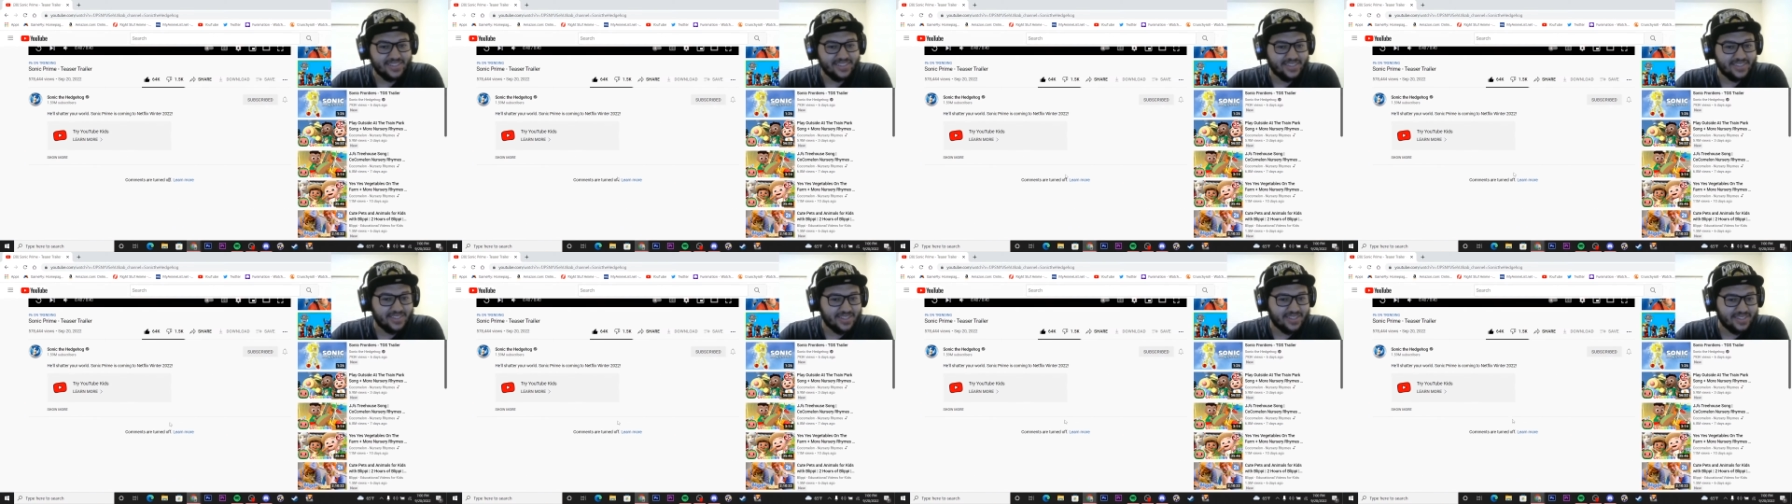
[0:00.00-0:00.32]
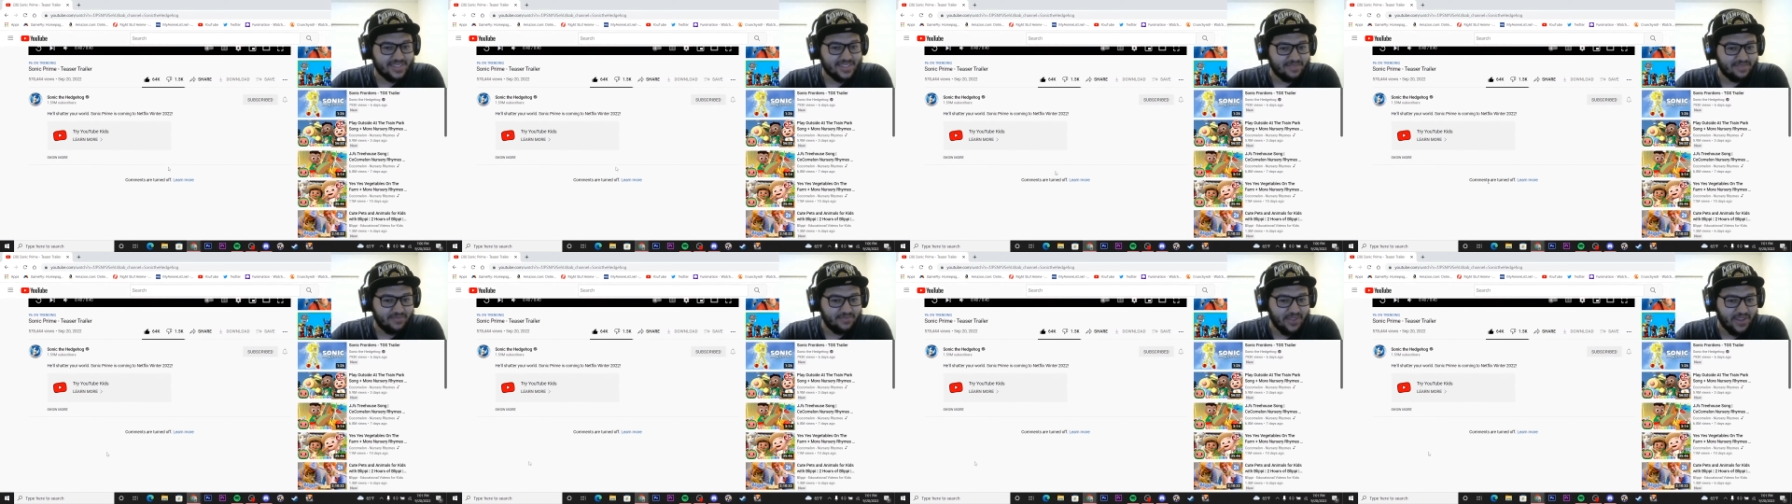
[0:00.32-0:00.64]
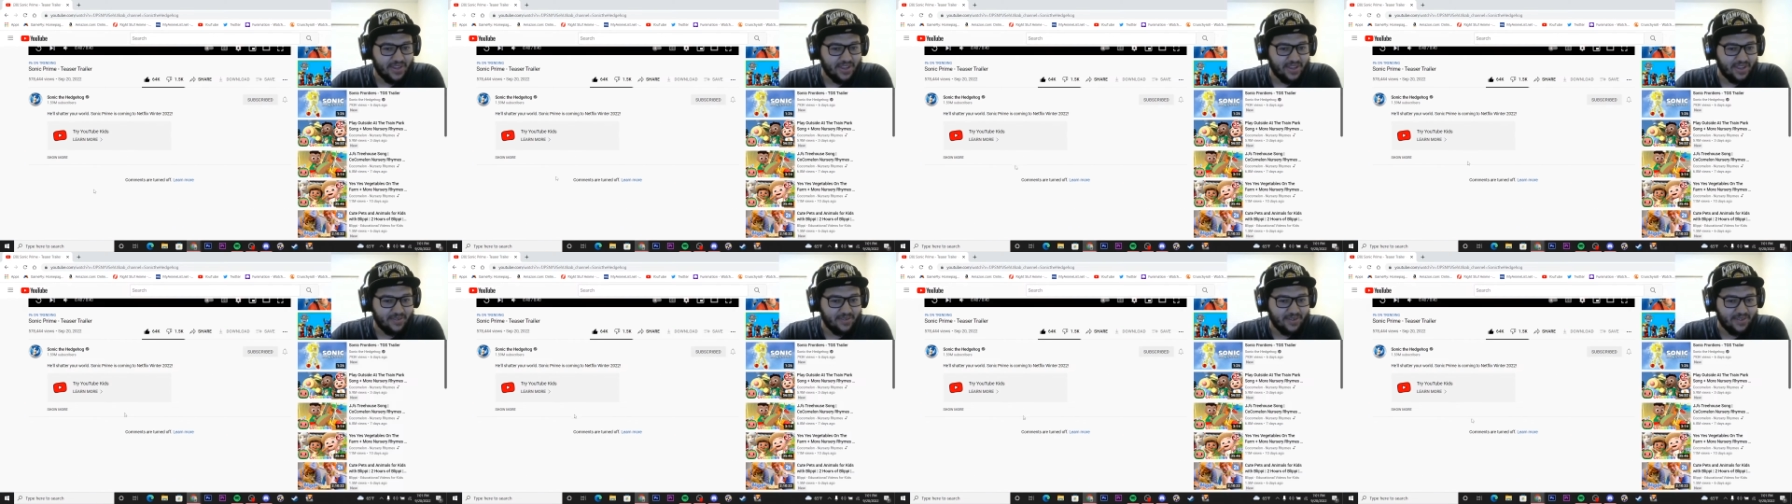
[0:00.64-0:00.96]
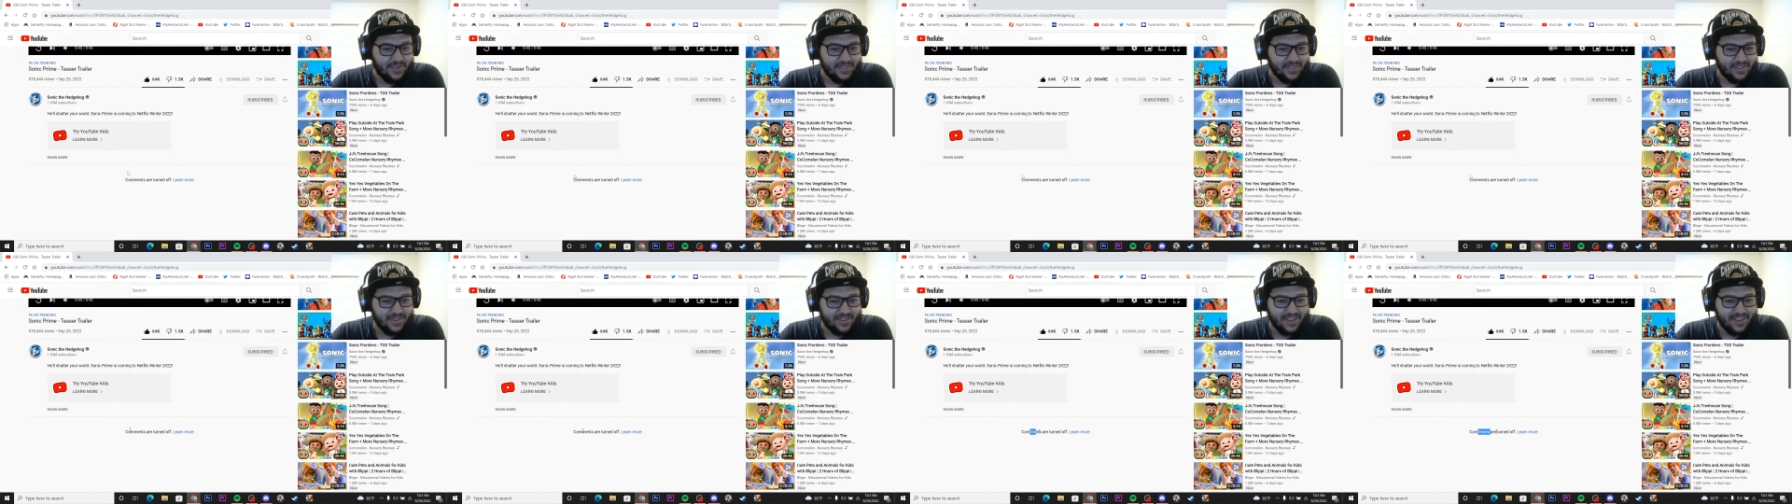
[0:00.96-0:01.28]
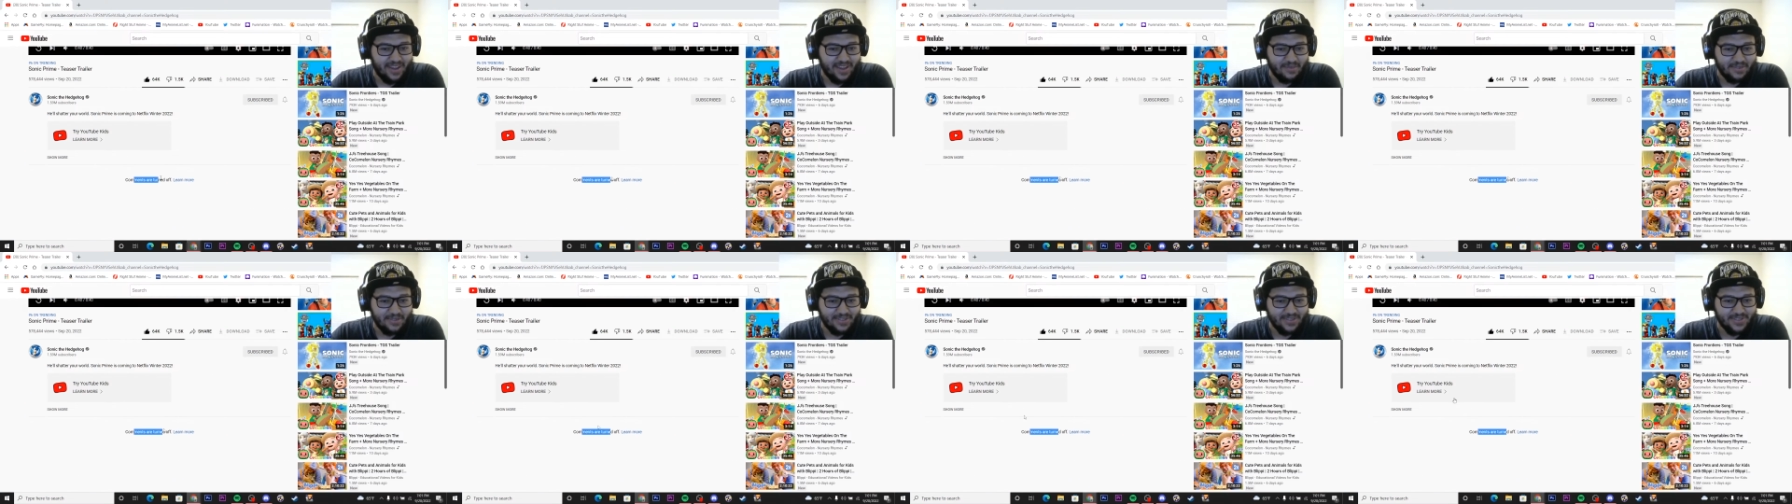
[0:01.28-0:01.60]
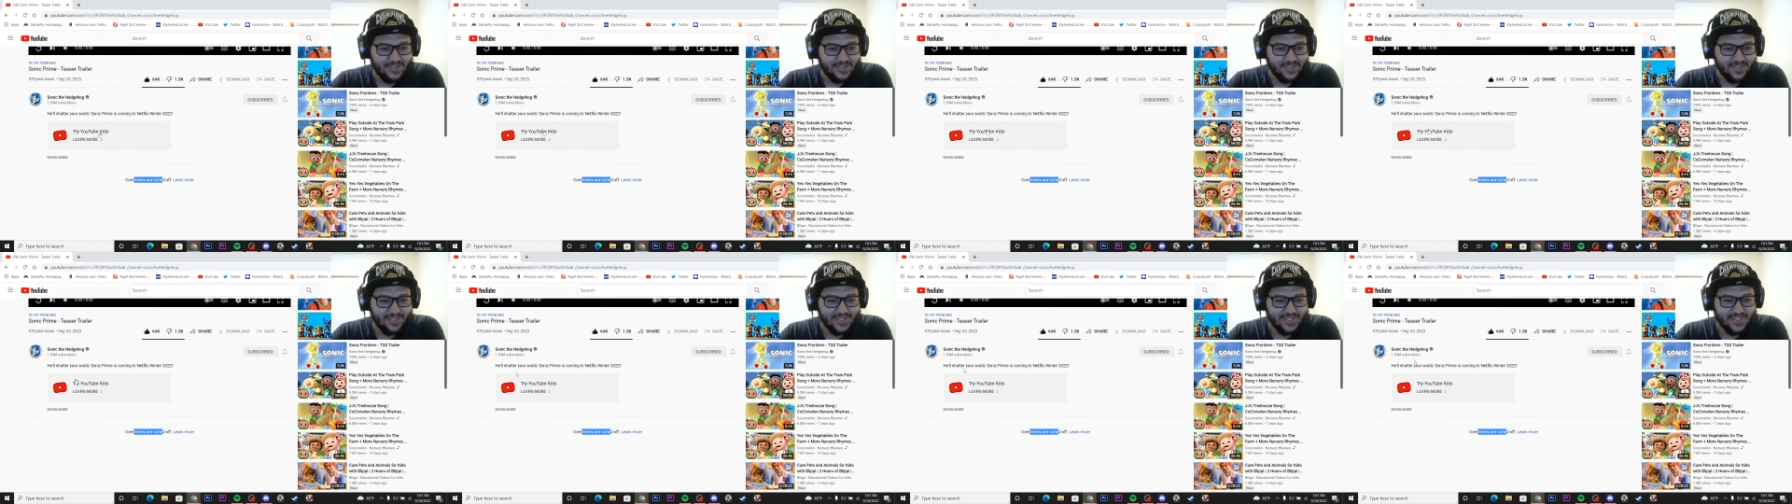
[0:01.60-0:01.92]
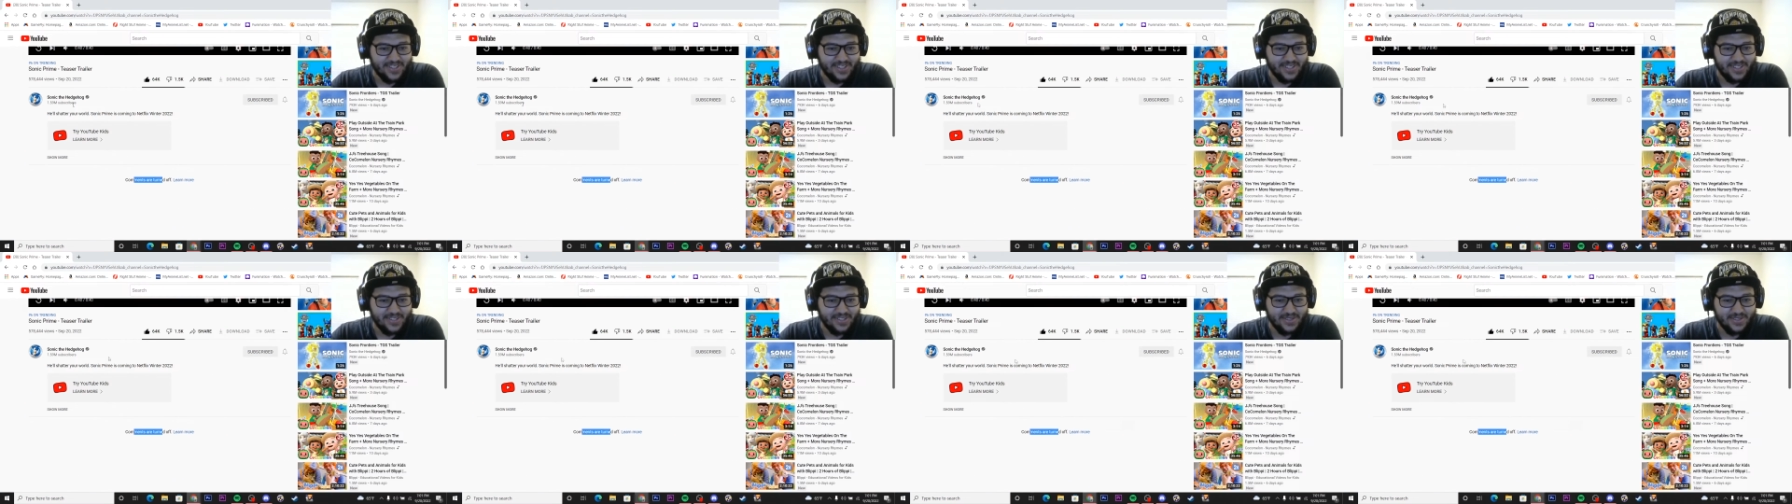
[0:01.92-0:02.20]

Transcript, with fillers: looks like. Oh yeah, right. The comments are tough because it's